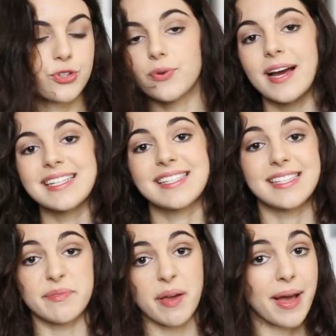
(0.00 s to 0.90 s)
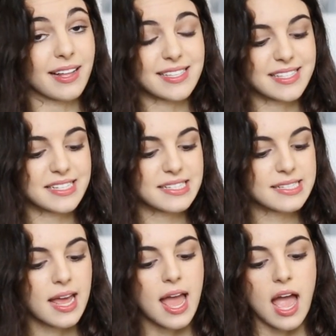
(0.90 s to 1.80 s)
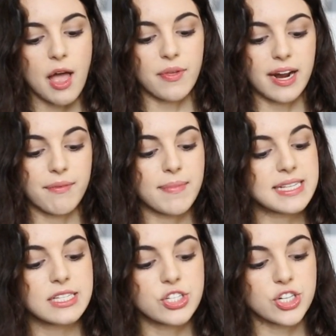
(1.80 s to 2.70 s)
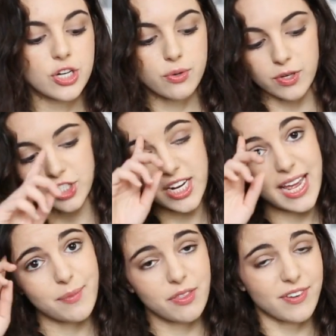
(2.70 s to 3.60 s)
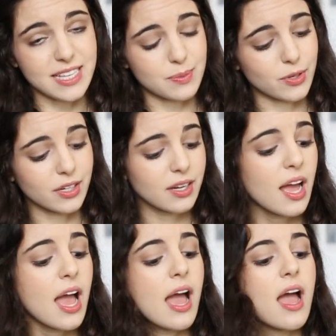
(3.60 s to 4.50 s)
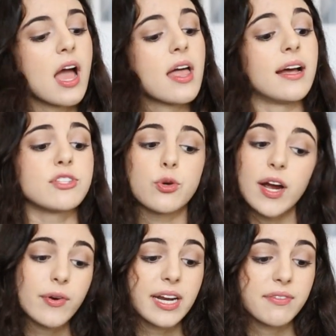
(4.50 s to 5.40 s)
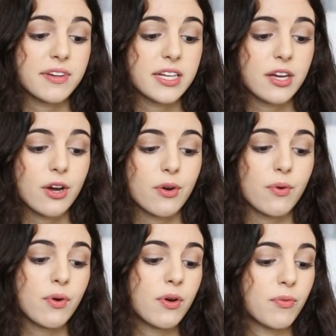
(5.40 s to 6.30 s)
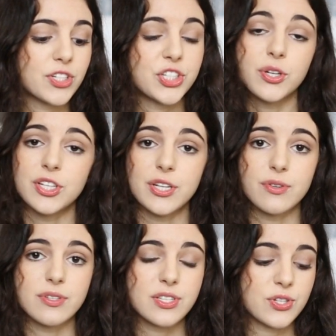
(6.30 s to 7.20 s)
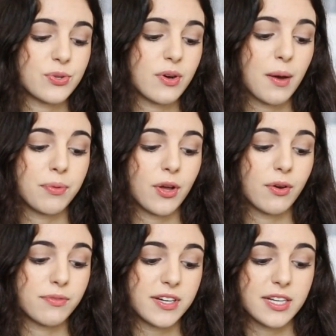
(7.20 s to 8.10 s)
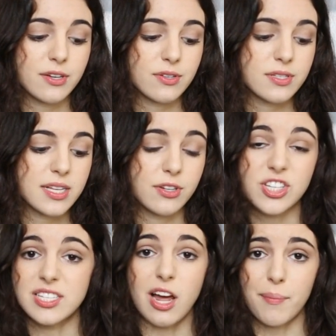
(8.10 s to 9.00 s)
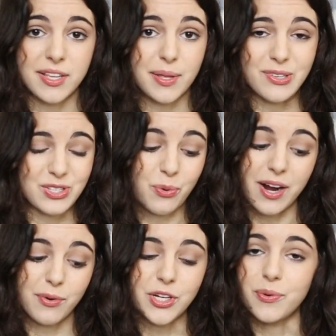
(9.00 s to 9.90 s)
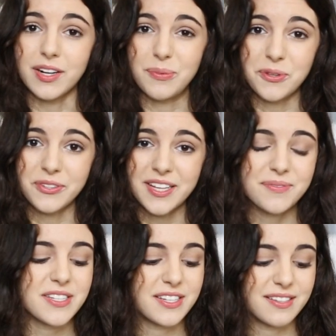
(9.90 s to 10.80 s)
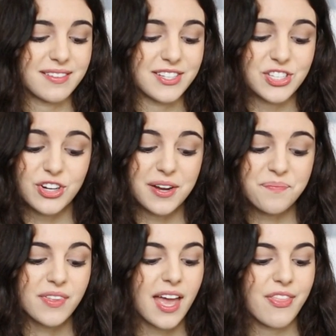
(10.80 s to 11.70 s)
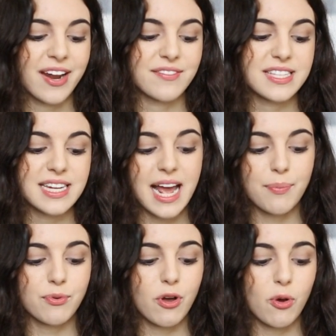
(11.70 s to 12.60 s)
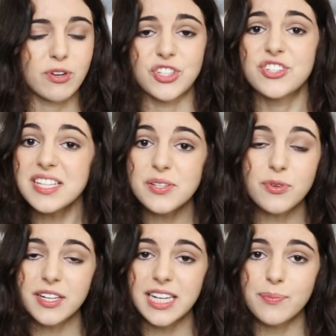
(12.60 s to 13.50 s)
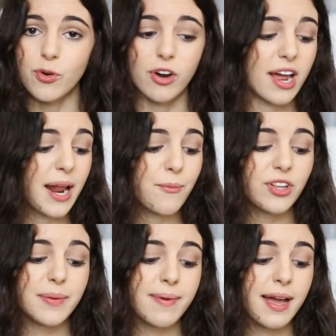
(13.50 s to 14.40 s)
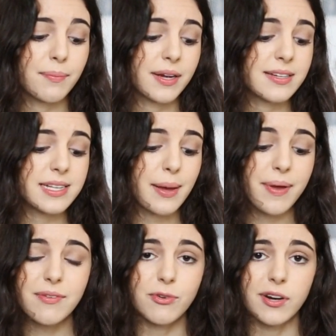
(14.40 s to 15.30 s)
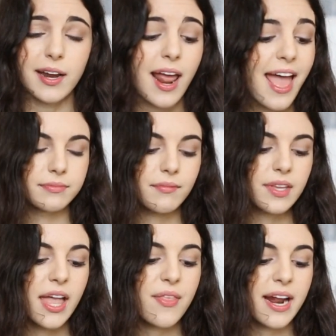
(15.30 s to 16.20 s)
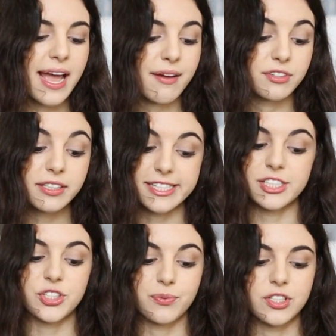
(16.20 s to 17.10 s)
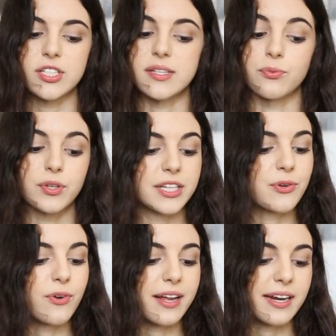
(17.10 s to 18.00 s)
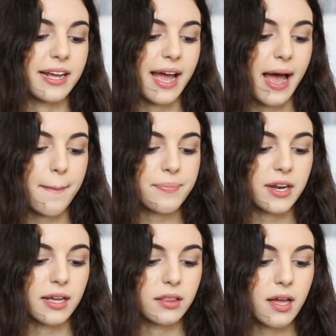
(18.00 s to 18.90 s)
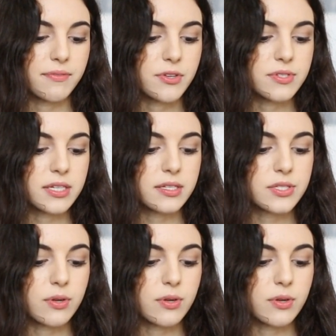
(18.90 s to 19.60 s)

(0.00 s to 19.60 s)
TrueS to see my balances. And then I have Messenger, which came with Facebook. I have Square Ready Video, which you can use to upload videos and just not make them a square when you want to upload them to Instagram. And then I have Snaproll, which doesn't work anymore, and I'm really mad because I paid for it. And then I have Glitch, which is a really cool editing app that I love using.